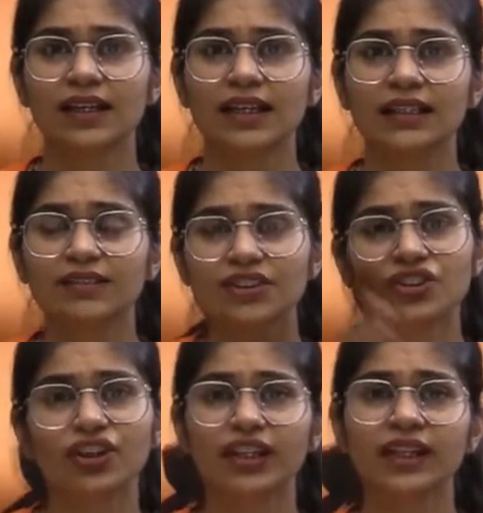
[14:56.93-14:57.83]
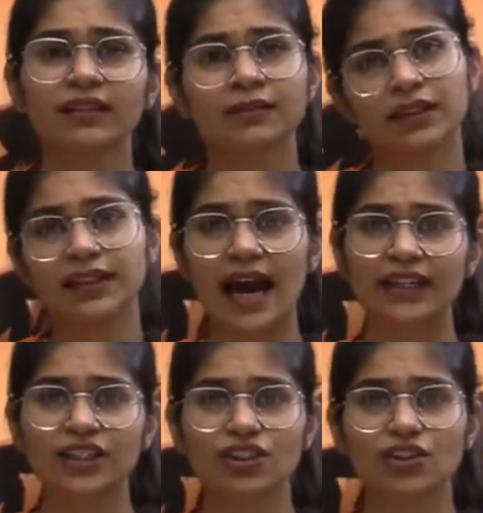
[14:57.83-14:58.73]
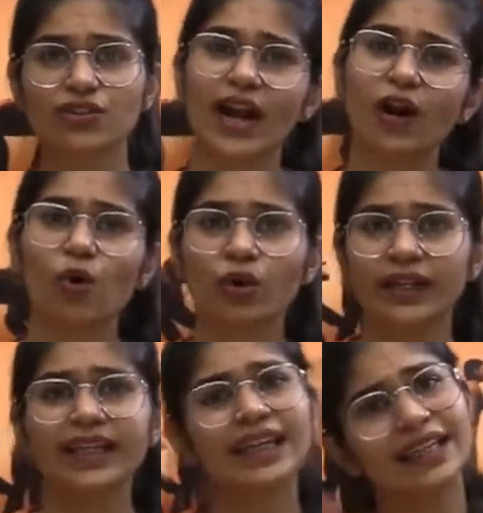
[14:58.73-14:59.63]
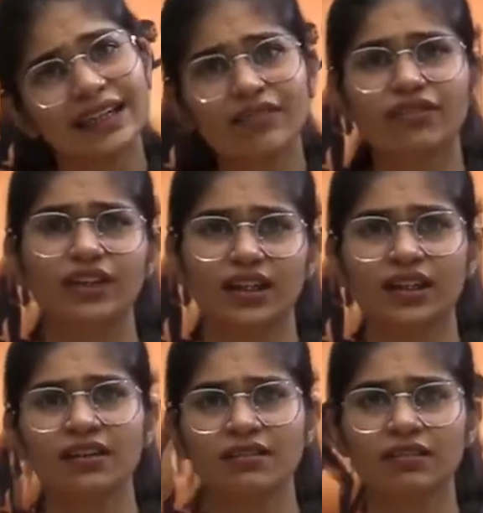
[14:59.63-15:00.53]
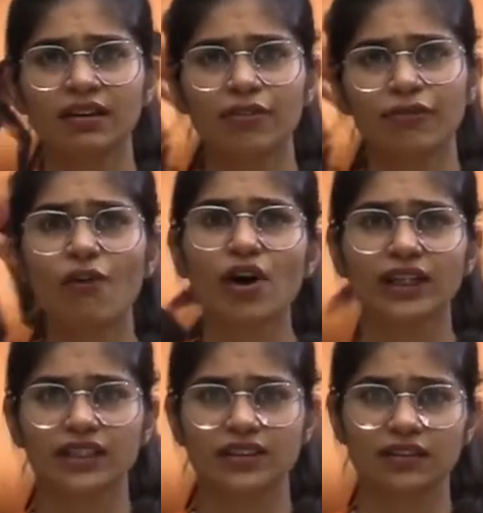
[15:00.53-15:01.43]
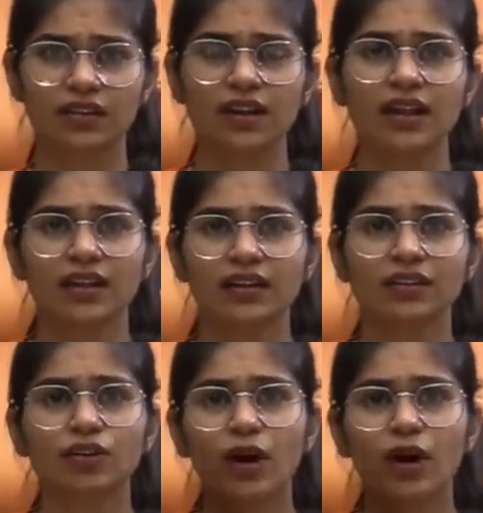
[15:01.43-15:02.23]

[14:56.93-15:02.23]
There were certain dinosaurs that only lived in forest. The